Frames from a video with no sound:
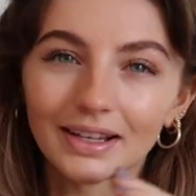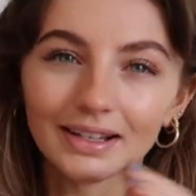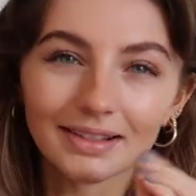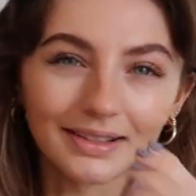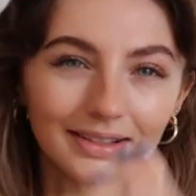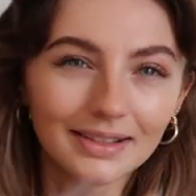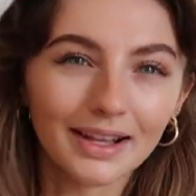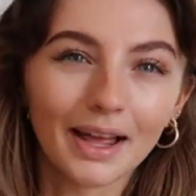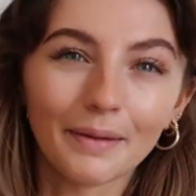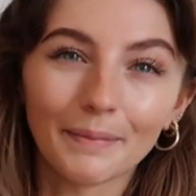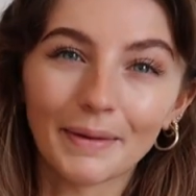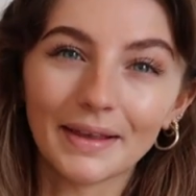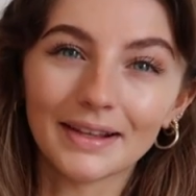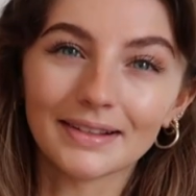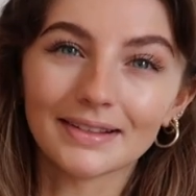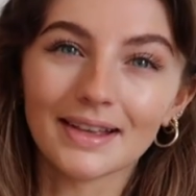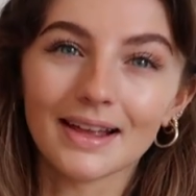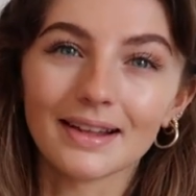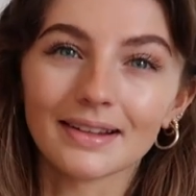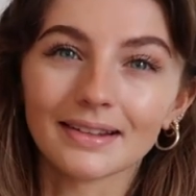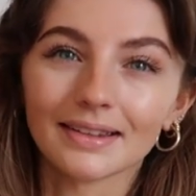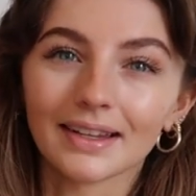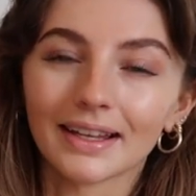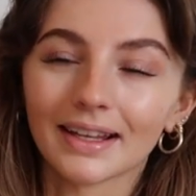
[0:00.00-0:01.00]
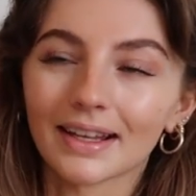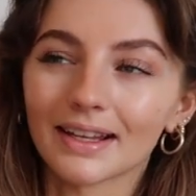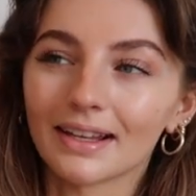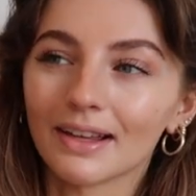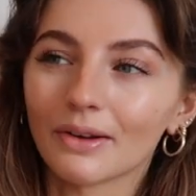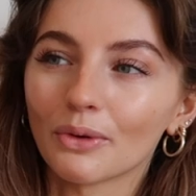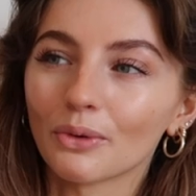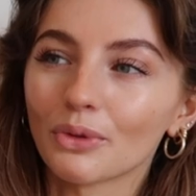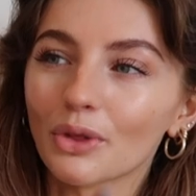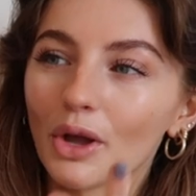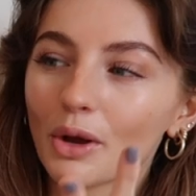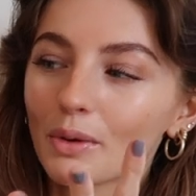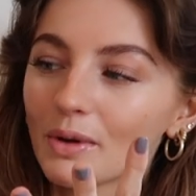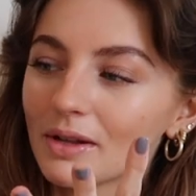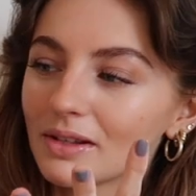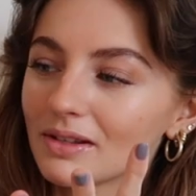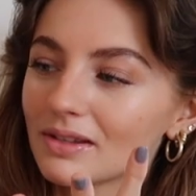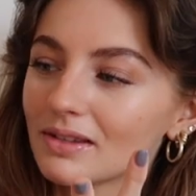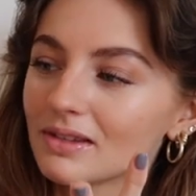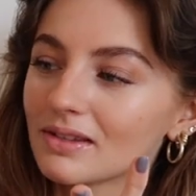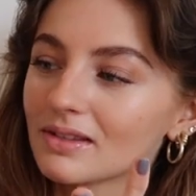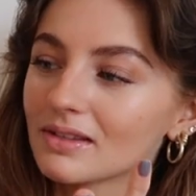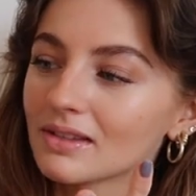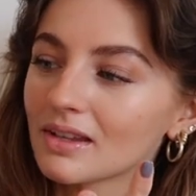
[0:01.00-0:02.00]
Does that make sense? Like it, although
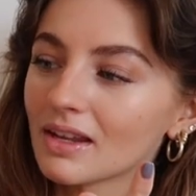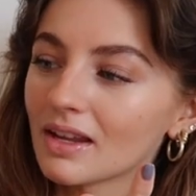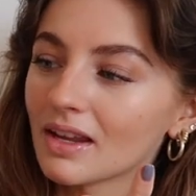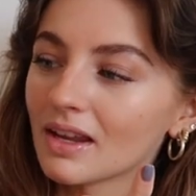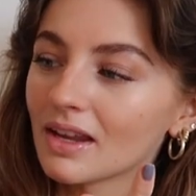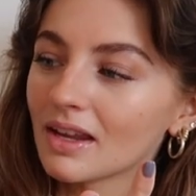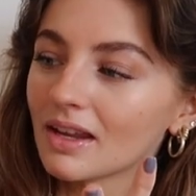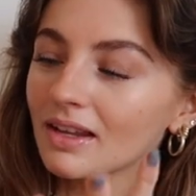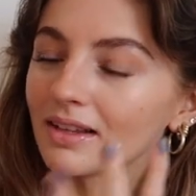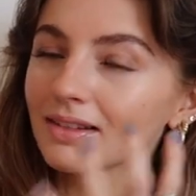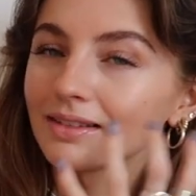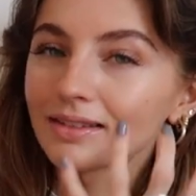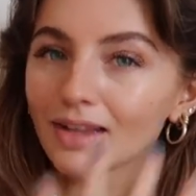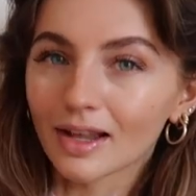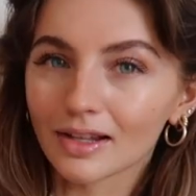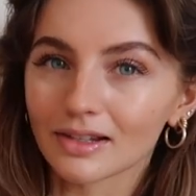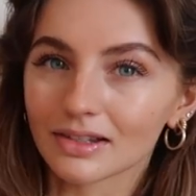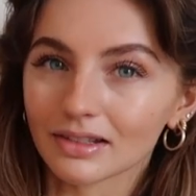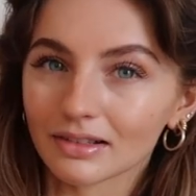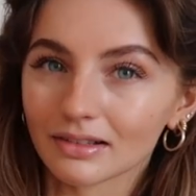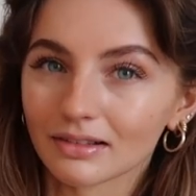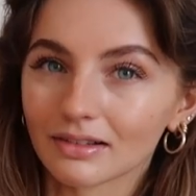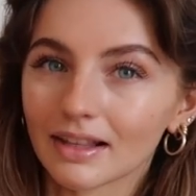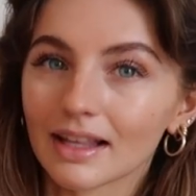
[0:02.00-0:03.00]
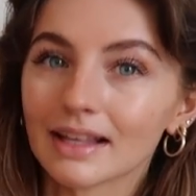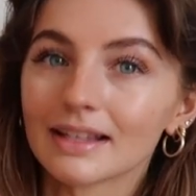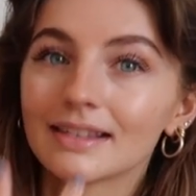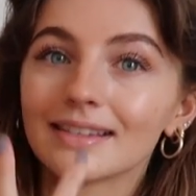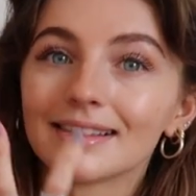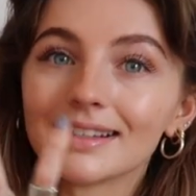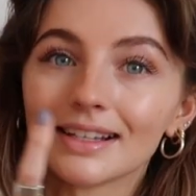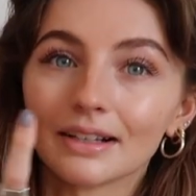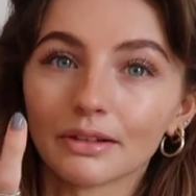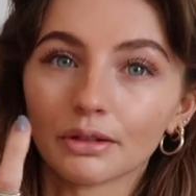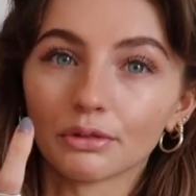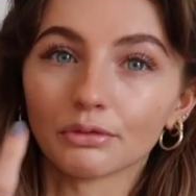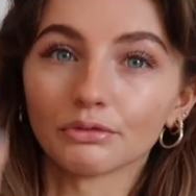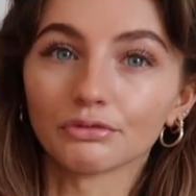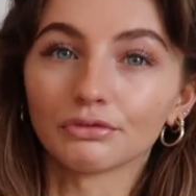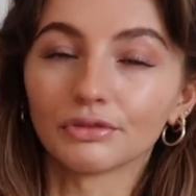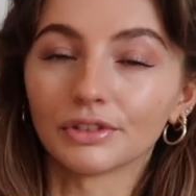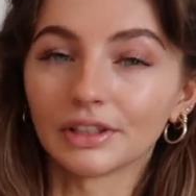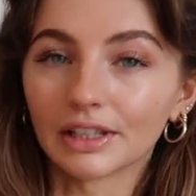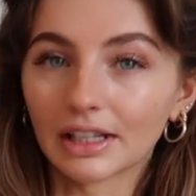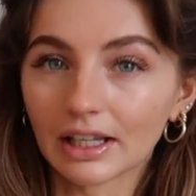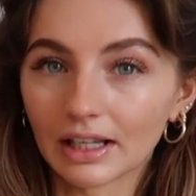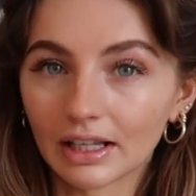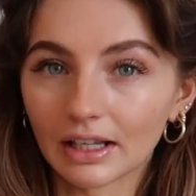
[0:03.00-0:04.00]
it's subtle, it's still a
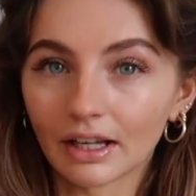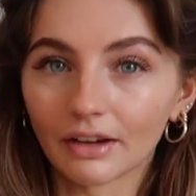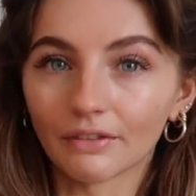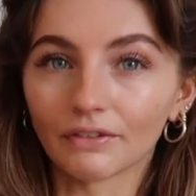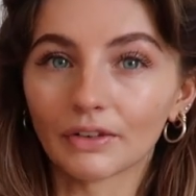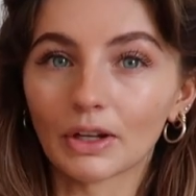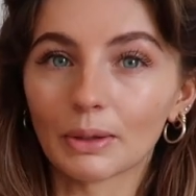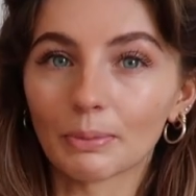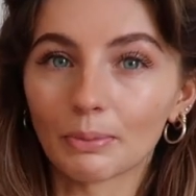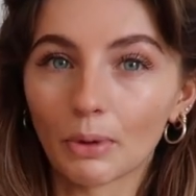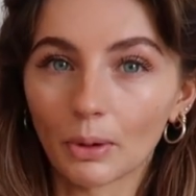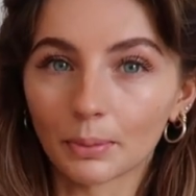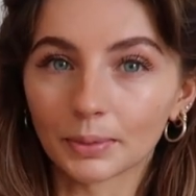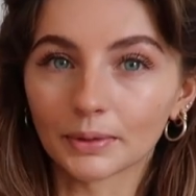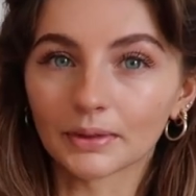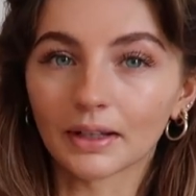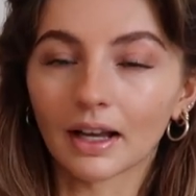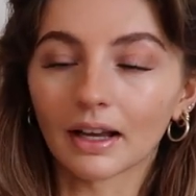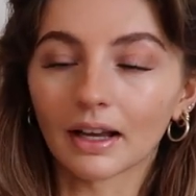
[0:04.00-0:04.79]
really lovely pop of